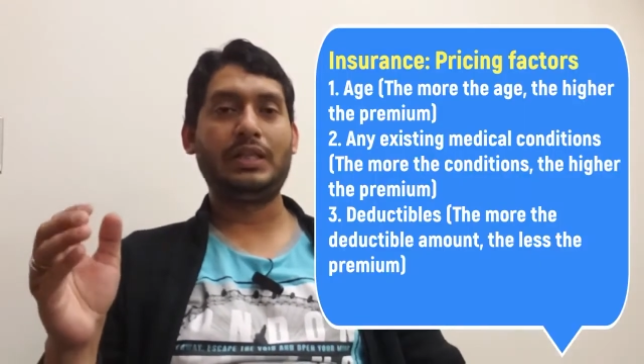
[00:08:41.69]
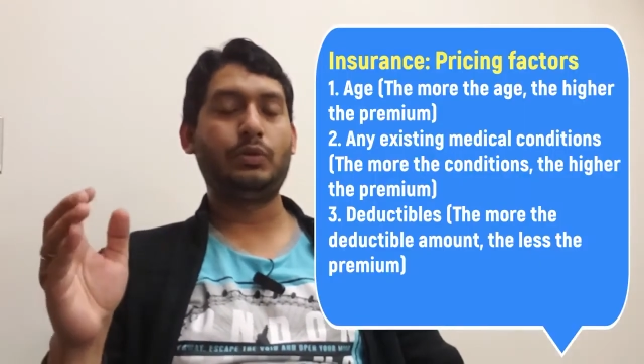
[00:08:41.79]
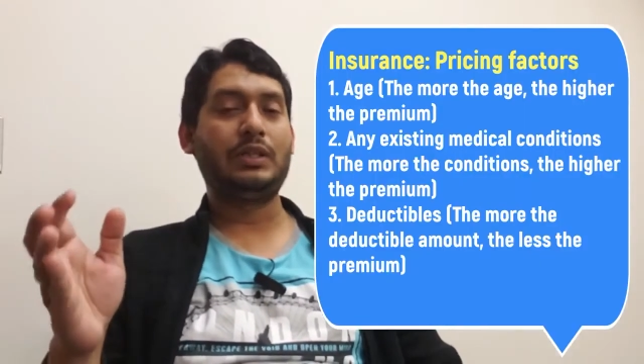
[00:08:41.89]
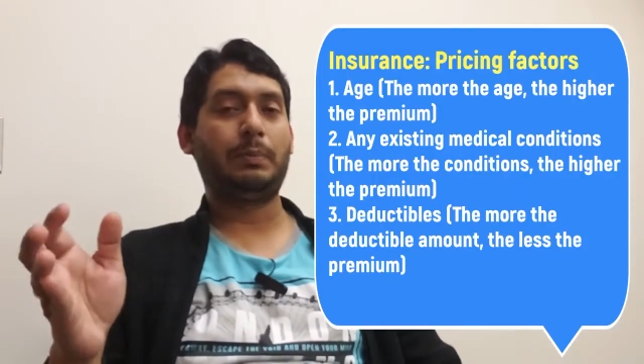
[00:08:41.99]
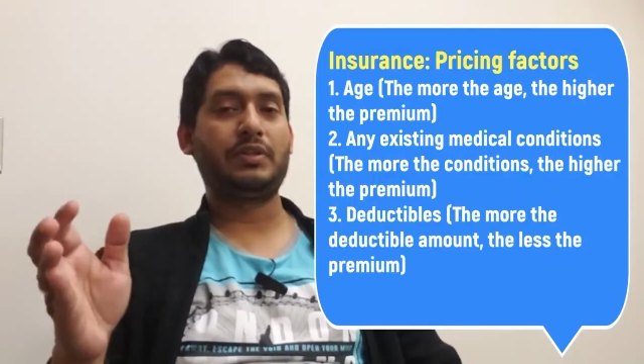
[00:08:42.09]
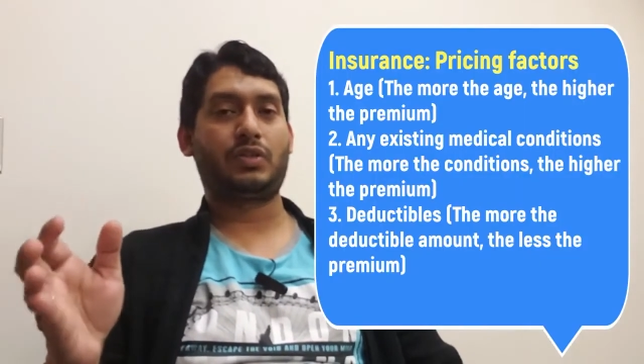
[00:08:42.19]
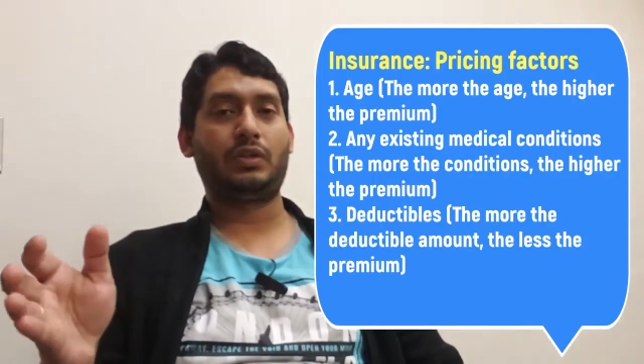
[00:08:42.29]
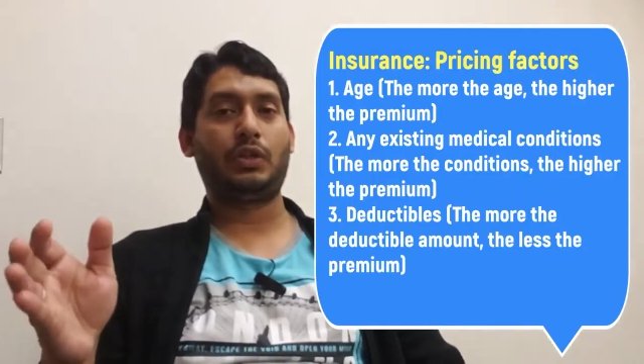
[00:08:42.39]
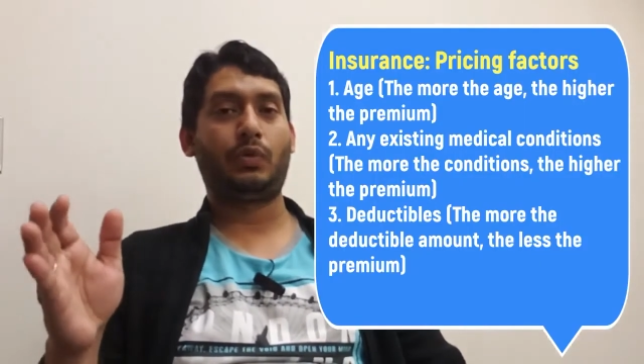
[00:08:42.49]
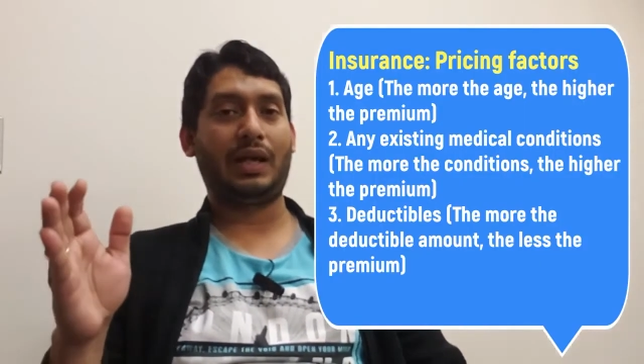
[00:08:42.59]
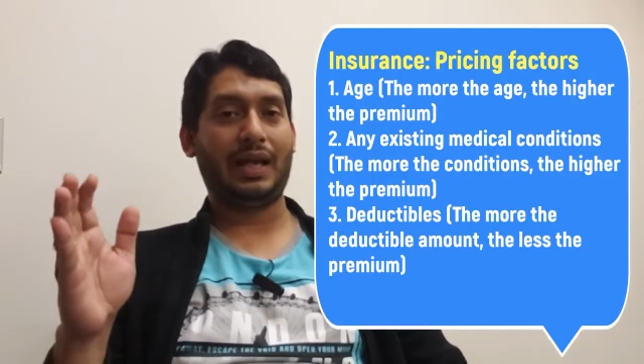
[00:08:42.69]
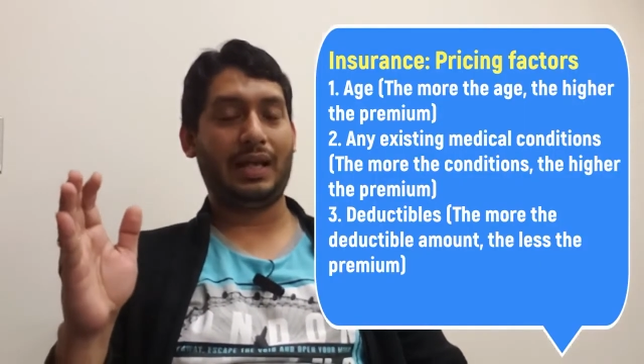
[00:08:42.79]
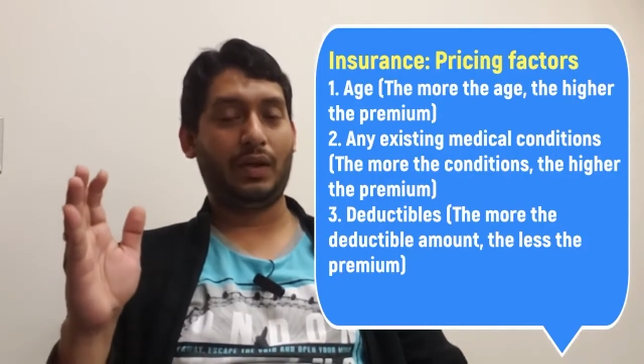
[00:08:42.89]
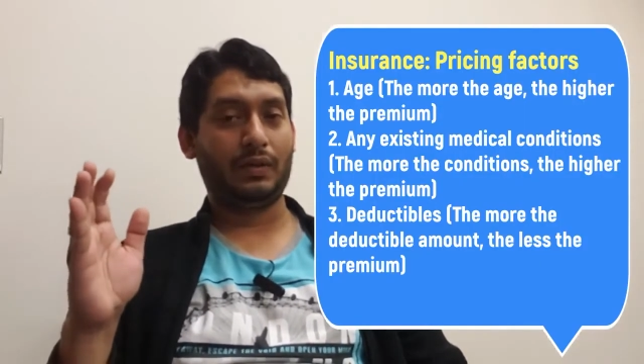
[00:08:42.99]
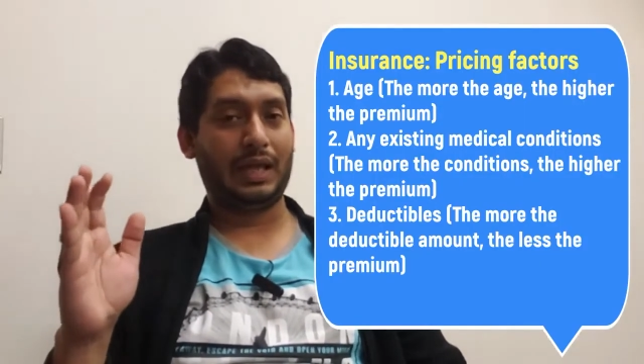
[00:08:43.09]
it will depends on
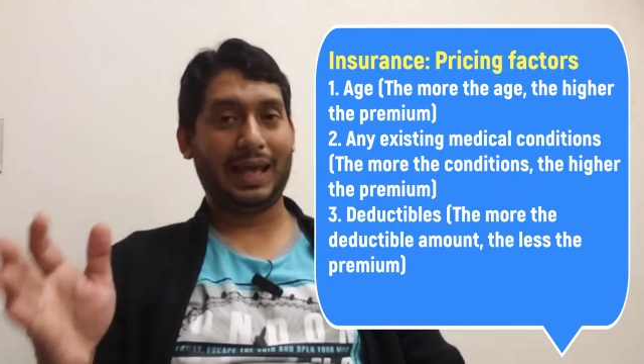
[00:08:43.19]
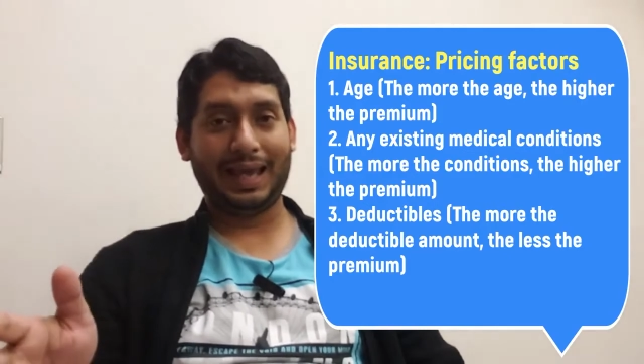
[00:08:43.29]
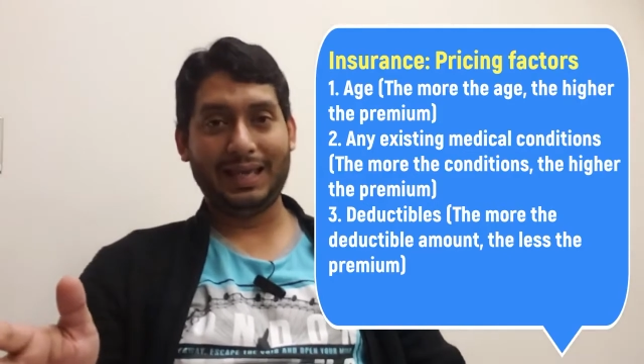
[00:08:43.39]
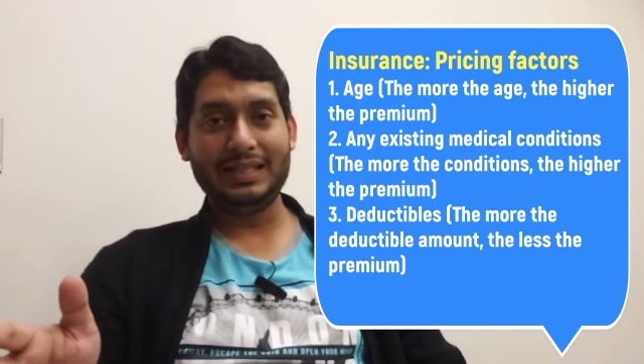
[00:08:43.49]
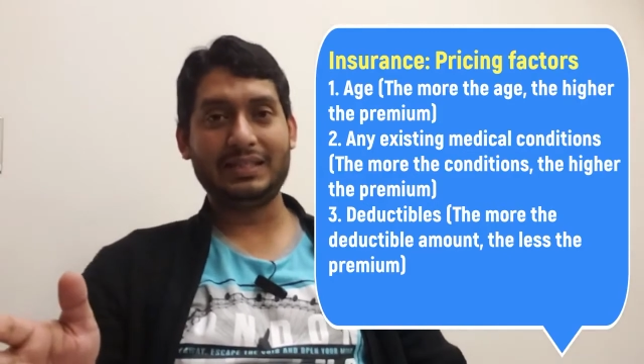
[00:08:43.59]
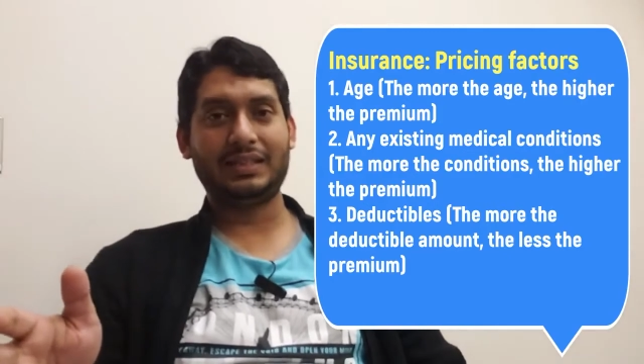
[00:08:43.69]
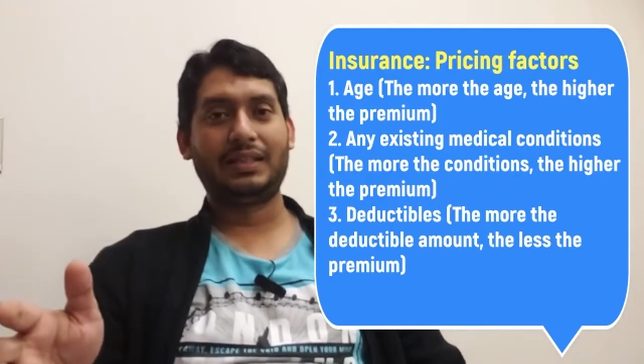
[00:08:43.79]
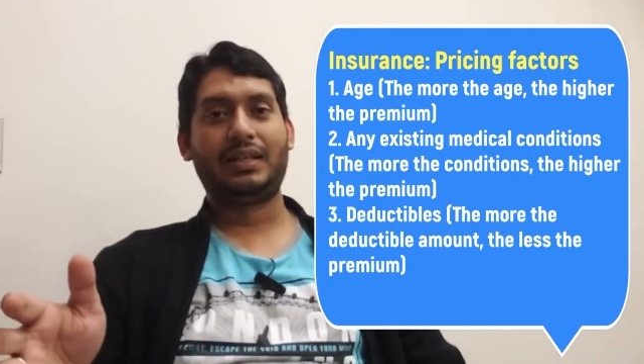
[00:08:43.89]
the age.